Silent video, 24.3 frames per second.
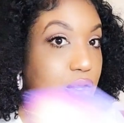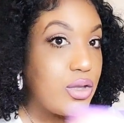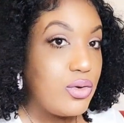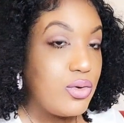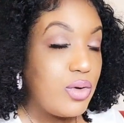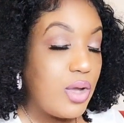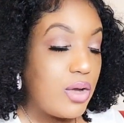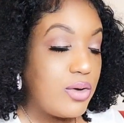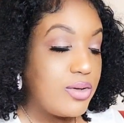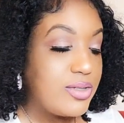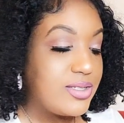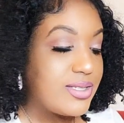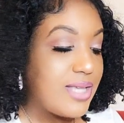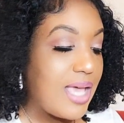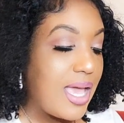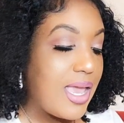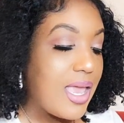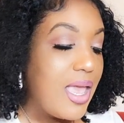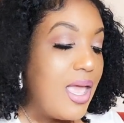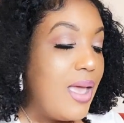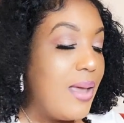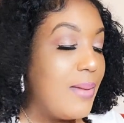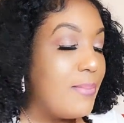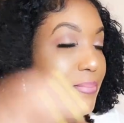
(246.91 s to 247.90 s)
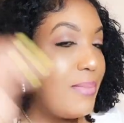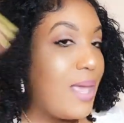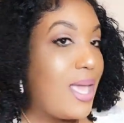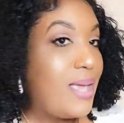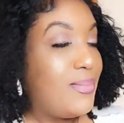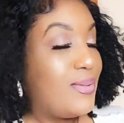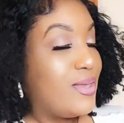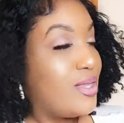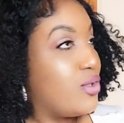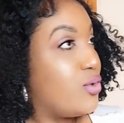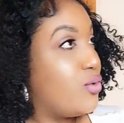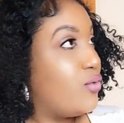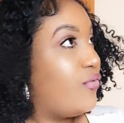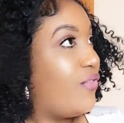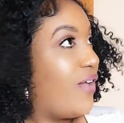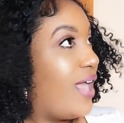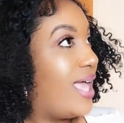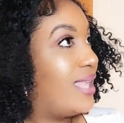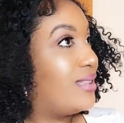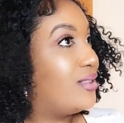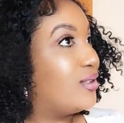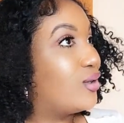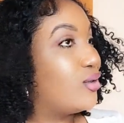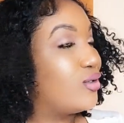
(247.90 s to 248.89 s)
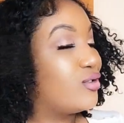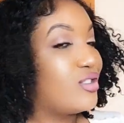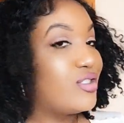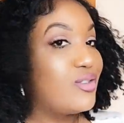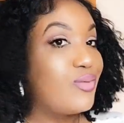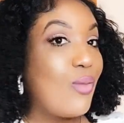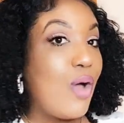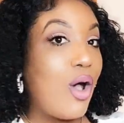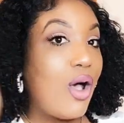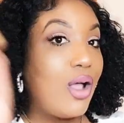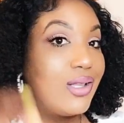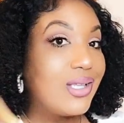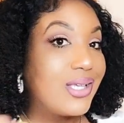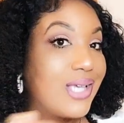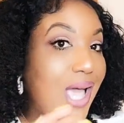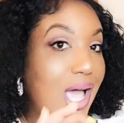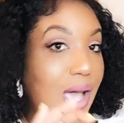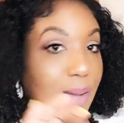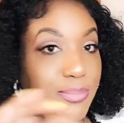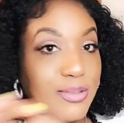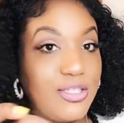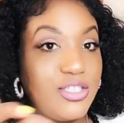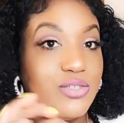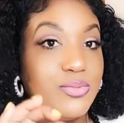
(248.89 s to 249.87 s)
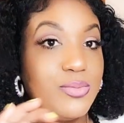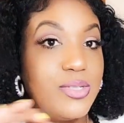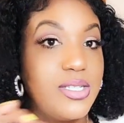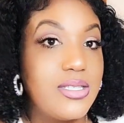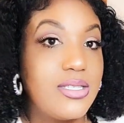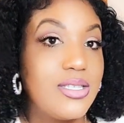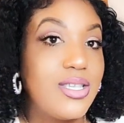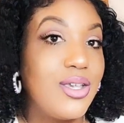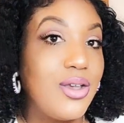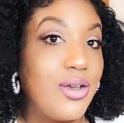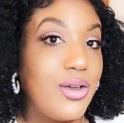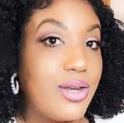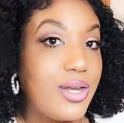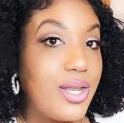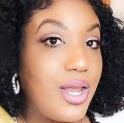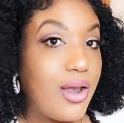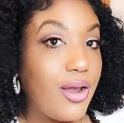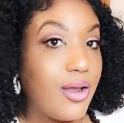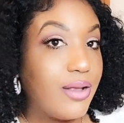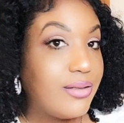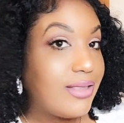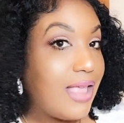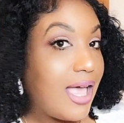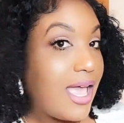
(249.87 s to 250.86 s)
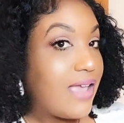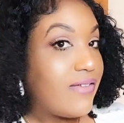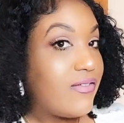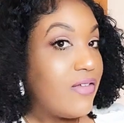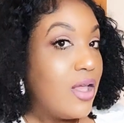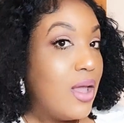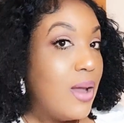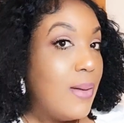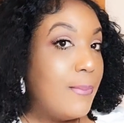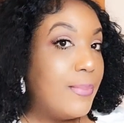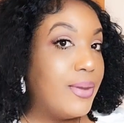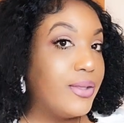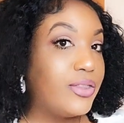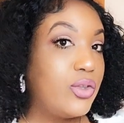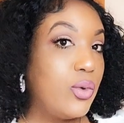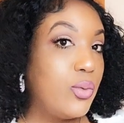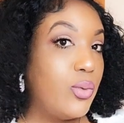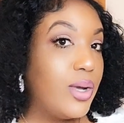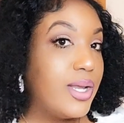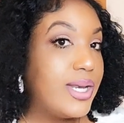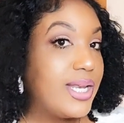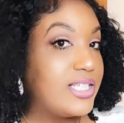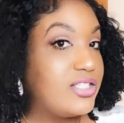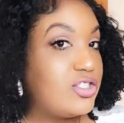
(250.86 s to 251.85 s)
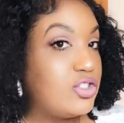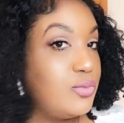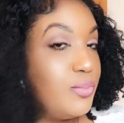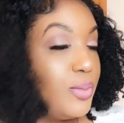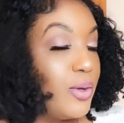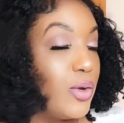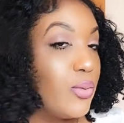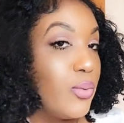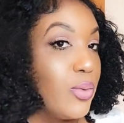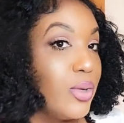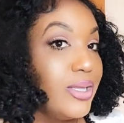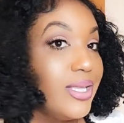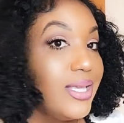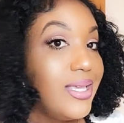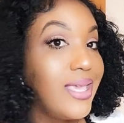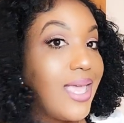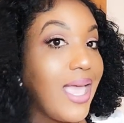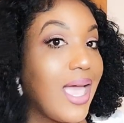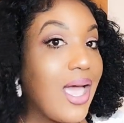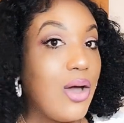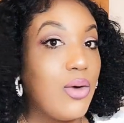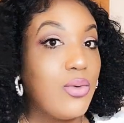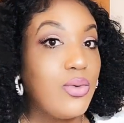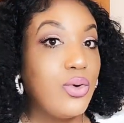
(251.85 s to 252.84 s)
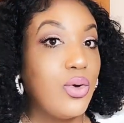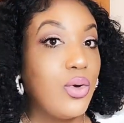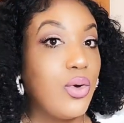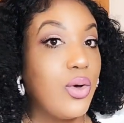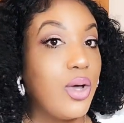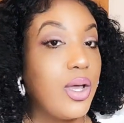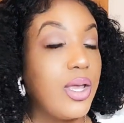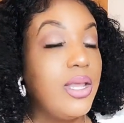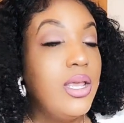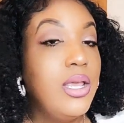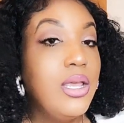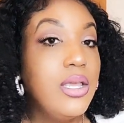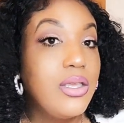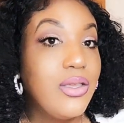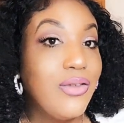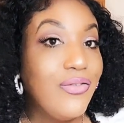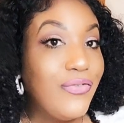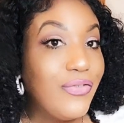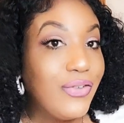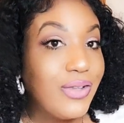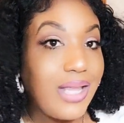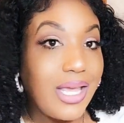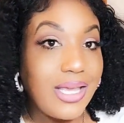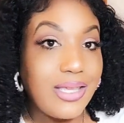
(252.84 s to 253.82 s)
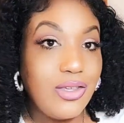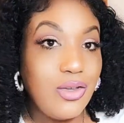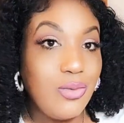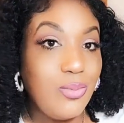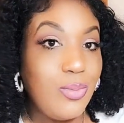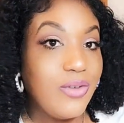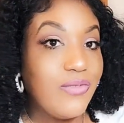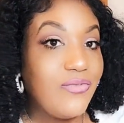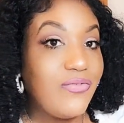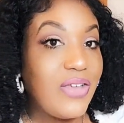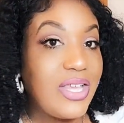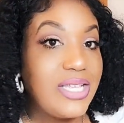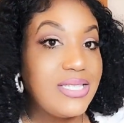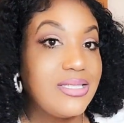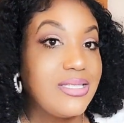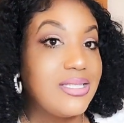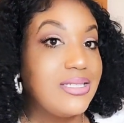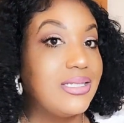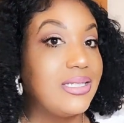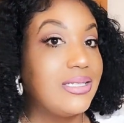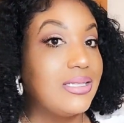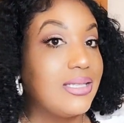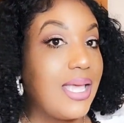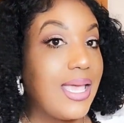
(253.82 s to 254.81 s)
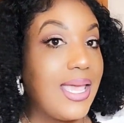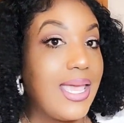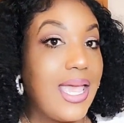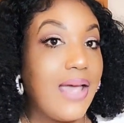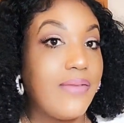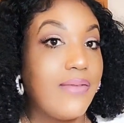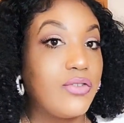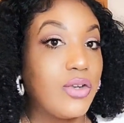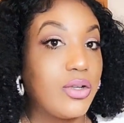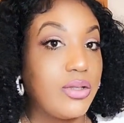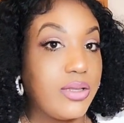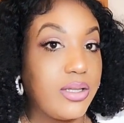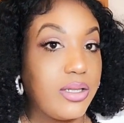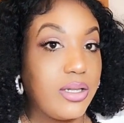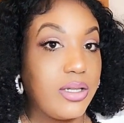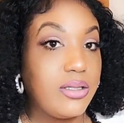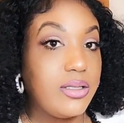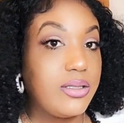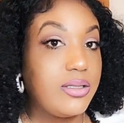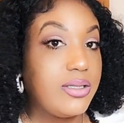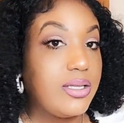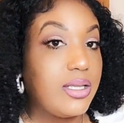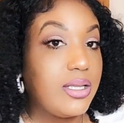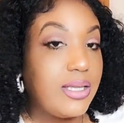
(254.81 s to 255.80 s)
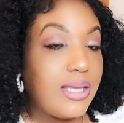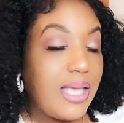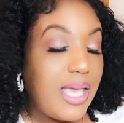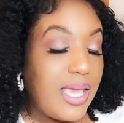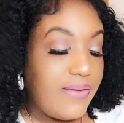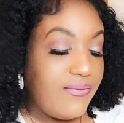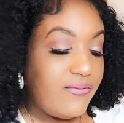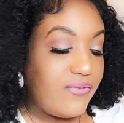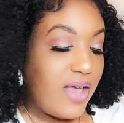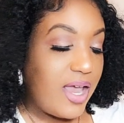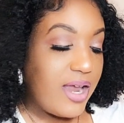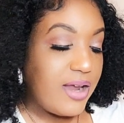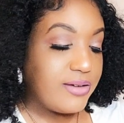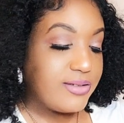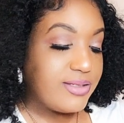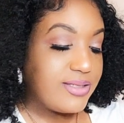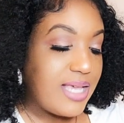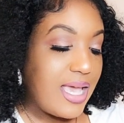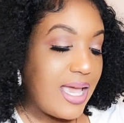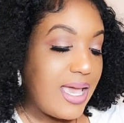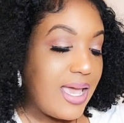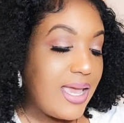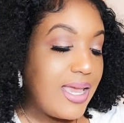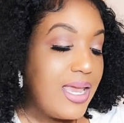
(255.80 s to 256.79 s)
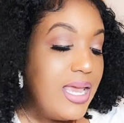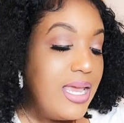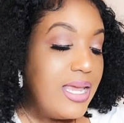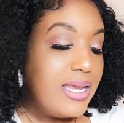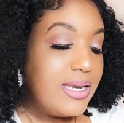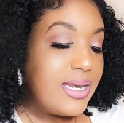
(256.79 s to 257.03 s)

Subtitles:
You know, it's like maybe you've had little small accomplishments here and there in life, but the one that you've been really counting on, you feel like you've been facing delay after delay by the time.